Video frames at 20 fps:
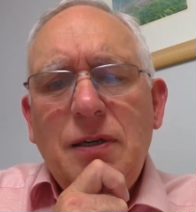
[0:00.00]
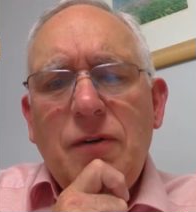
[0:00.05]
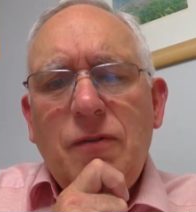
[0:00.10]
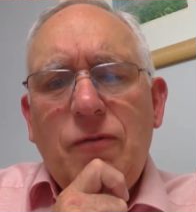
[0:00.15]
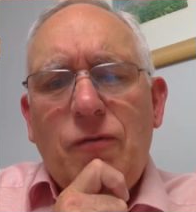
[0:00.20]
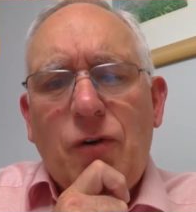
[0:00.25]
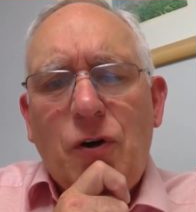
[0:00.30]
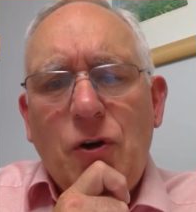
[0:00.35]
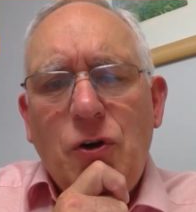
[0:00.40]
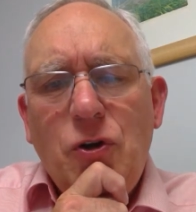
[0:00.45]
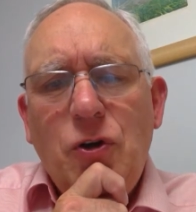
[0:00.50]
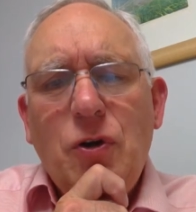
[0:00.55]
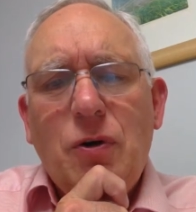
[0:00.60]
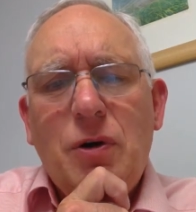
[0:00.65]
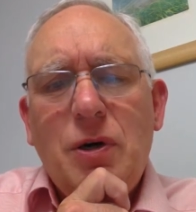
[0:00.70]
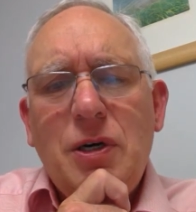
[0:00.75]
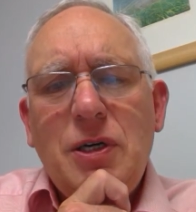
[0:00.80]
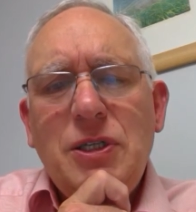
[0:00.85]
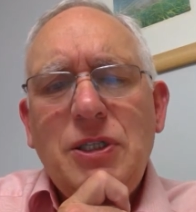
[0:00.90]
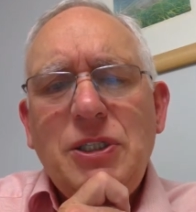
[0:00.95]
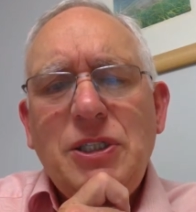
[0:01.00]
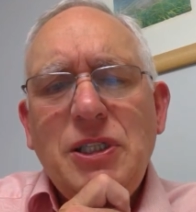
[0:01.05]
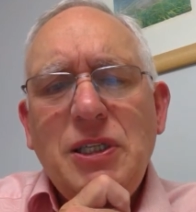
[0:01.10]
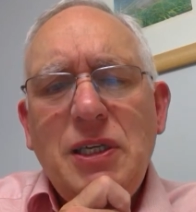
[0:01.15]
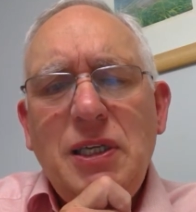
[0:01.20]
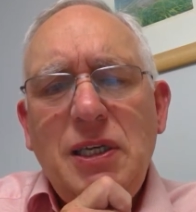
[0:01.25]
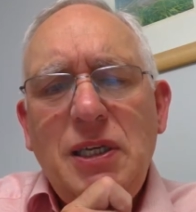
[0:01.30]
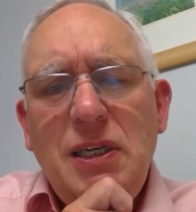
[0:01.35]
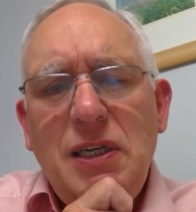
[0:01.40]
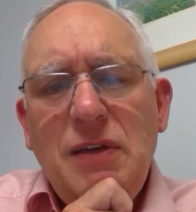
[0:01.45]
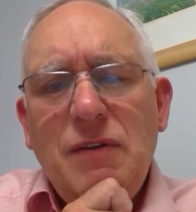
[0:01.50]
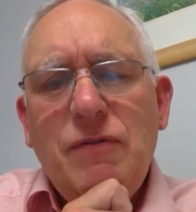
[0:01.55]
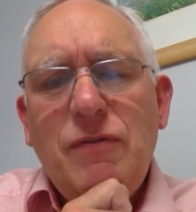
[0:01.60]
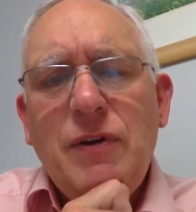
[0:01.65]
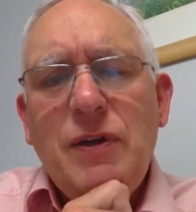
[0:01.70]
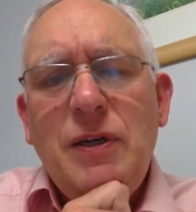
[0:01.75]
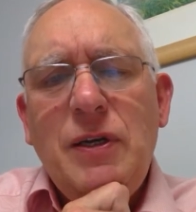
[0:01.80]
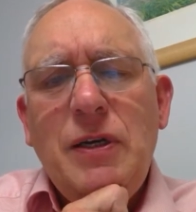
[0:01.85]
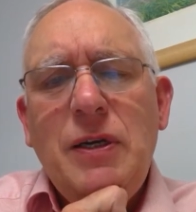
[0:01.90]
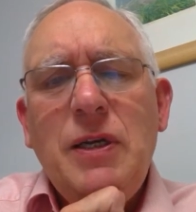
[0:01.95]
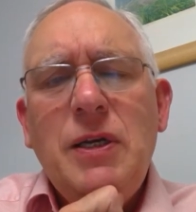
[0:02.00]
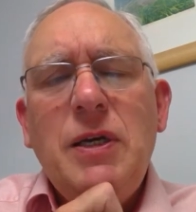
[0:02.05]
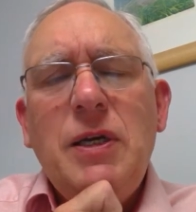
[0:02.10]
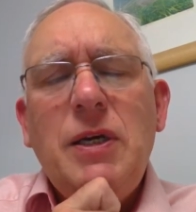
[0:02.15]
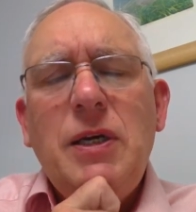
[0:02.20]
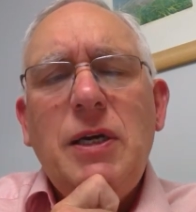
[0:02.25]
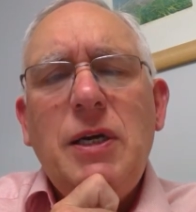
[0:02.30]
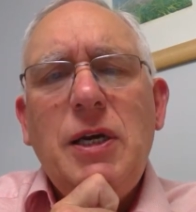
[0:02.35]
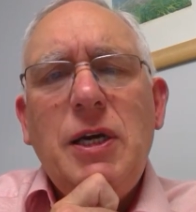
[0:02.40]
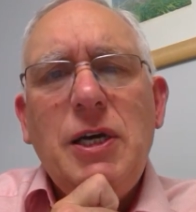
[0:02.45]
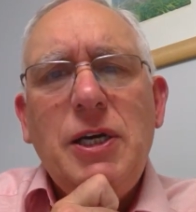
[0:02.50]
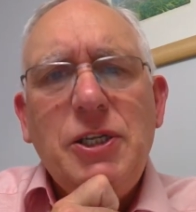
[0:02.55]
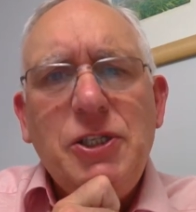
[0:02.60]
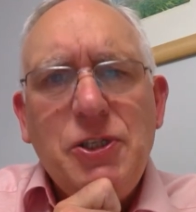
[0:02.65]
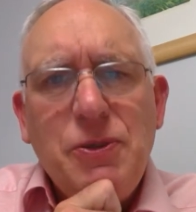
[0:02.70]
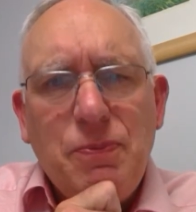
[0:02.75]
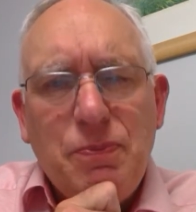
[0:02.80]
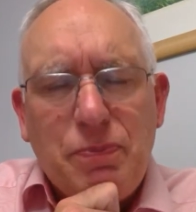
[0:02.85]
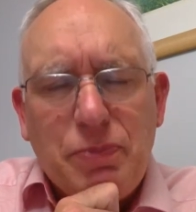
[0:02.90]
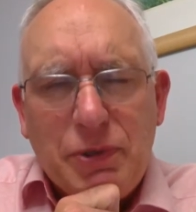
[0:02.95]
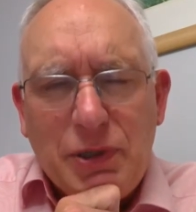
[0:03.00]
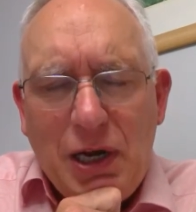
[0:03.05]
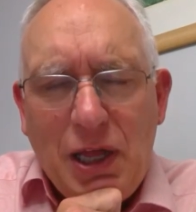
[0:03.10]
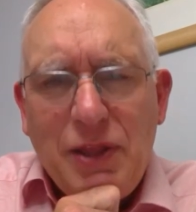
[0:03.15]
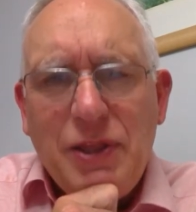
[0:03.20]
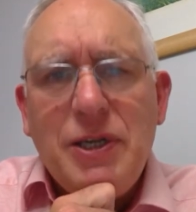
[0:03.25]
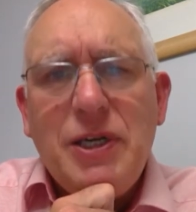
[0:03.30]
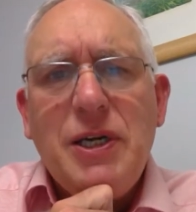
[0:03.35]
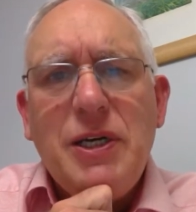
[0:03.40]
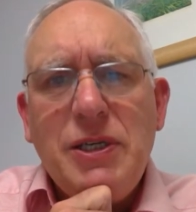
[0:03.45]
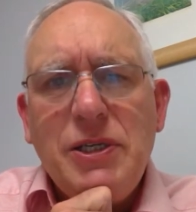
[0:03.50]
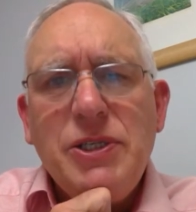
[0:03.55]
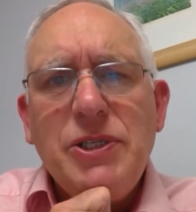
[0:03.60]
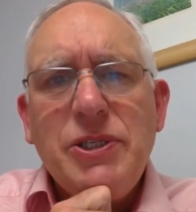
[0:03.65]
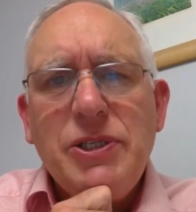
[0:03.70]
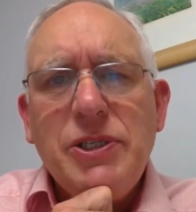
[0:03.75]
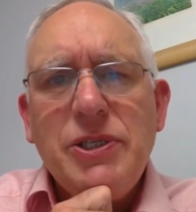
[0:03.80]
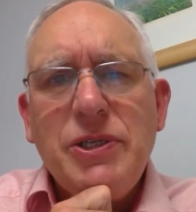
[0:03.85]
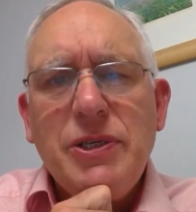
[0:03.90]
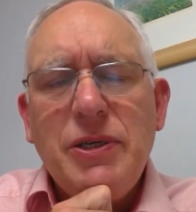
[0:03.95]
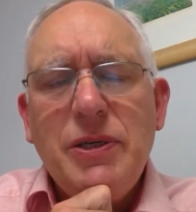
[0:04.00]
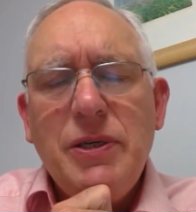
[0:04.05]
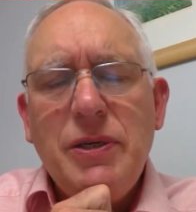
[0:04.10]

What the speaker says: For not even his brothers